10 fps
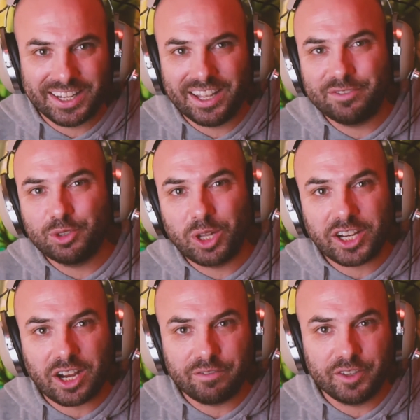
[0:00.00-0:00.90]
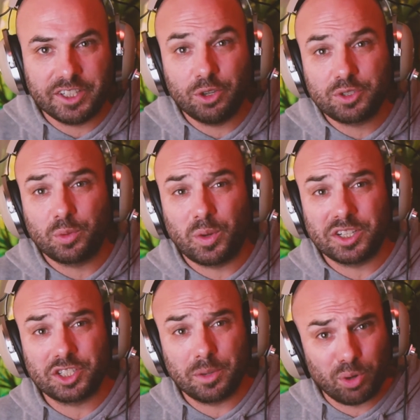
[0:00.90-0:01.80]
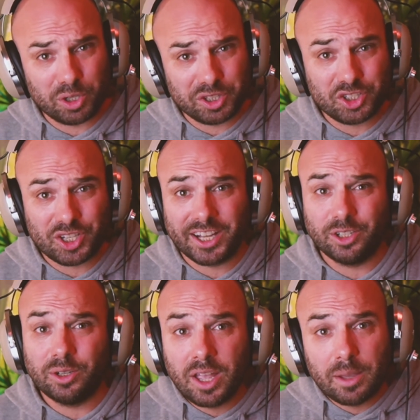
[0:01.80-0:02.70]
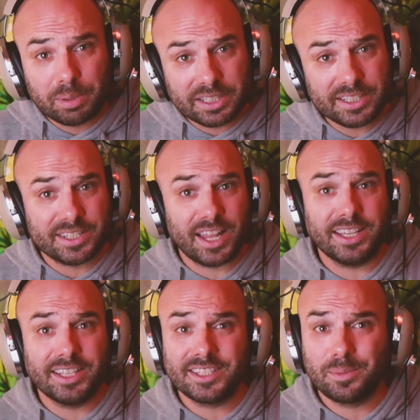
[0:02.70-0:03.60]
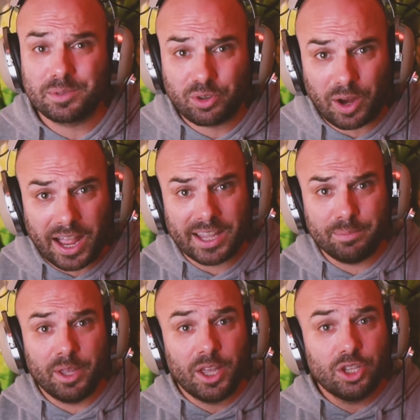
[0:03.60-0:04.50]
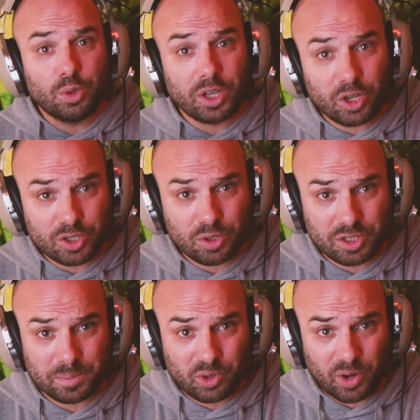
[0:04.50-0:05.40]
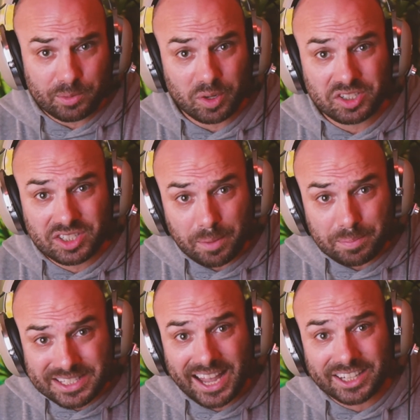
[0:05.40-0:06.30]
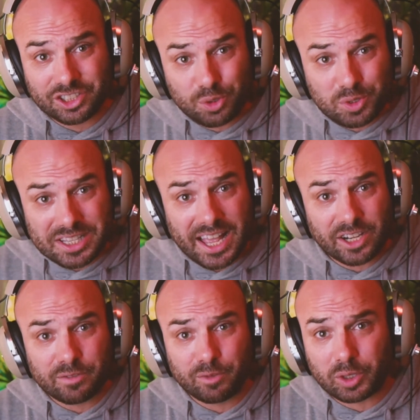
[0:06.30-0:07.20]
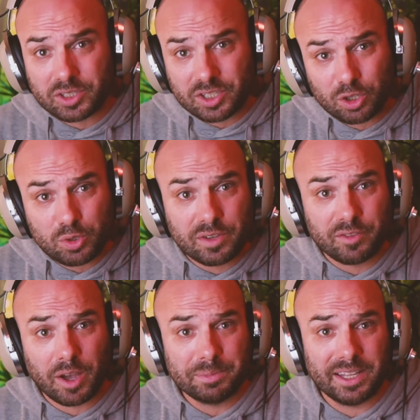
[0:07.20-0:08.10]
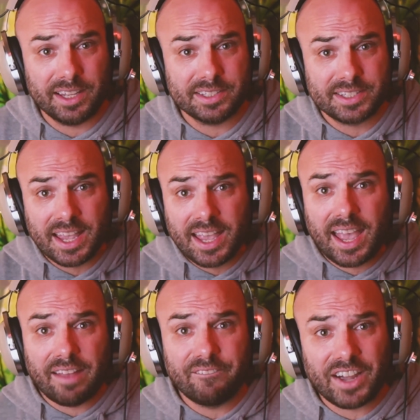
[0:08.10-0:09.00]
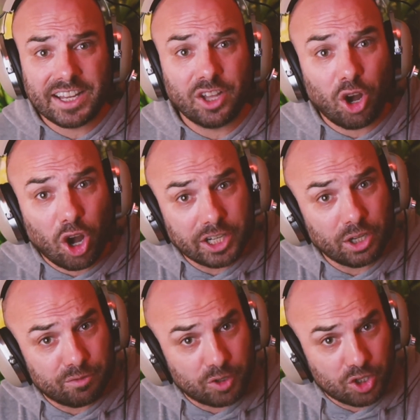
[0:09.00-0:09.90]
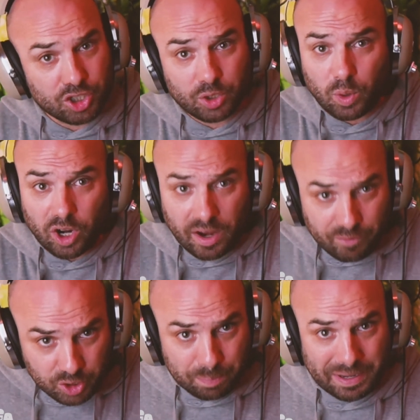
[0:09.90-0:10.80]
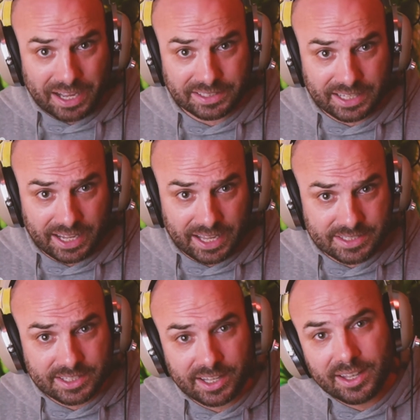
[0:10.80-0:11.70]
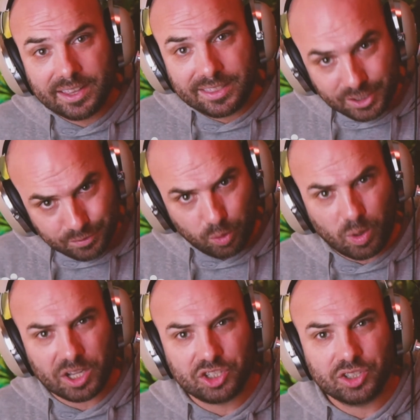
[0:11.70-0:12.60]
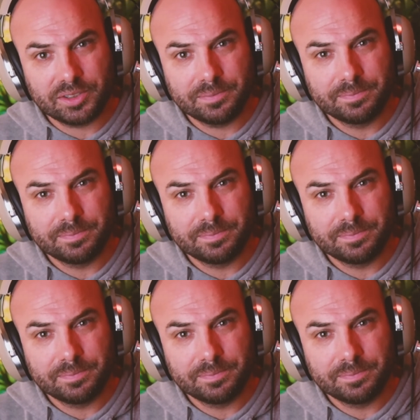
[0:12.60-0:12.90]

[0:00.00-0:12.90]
If you like our videos and want to support the channel, please like and subscribe. You can also subscribe to our Substack newsletter for exclusive updates and find the audio version wherever you podcast. Thanks for watching.